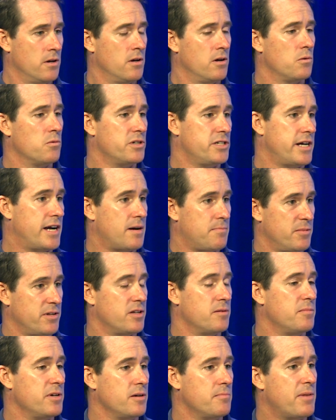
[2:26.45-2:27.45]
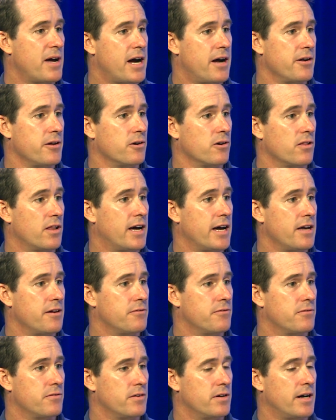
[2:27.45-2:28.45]
which happened to be Patio
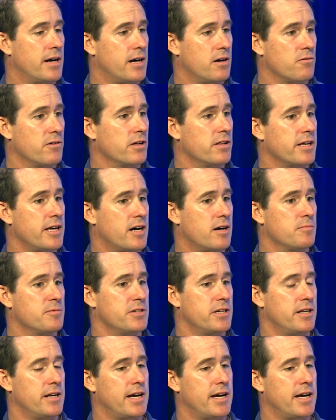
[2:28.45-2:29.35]
Life, really helped it.